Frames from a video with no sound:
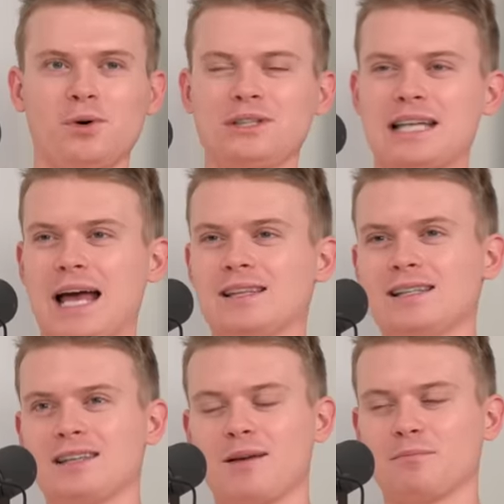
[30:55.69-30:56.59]
but
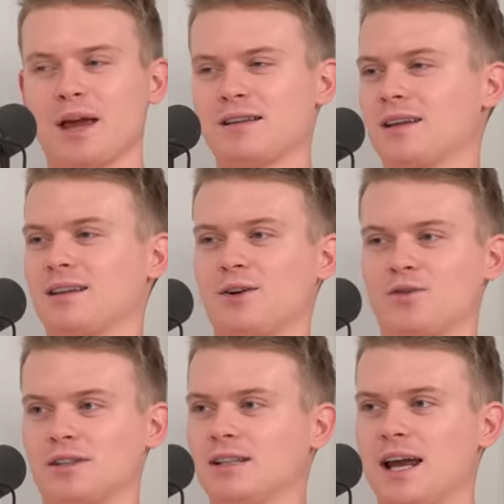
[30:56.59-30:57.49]
telly's like basically
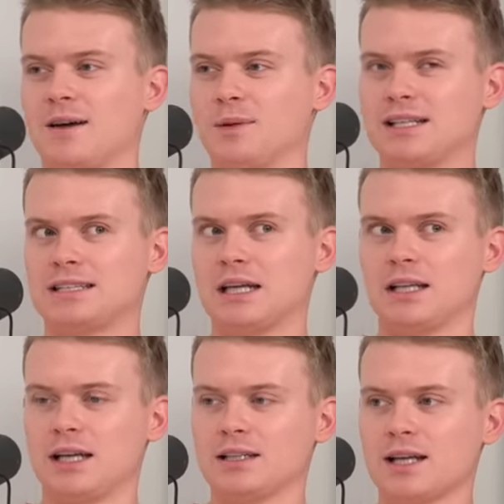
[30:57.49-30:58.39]
already a name. Like
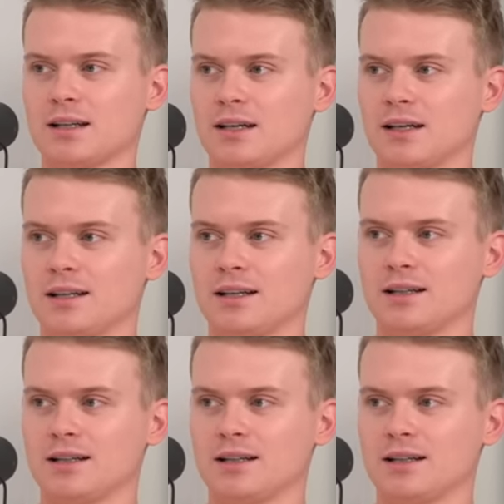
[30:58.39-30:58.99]
Tilly, Telly.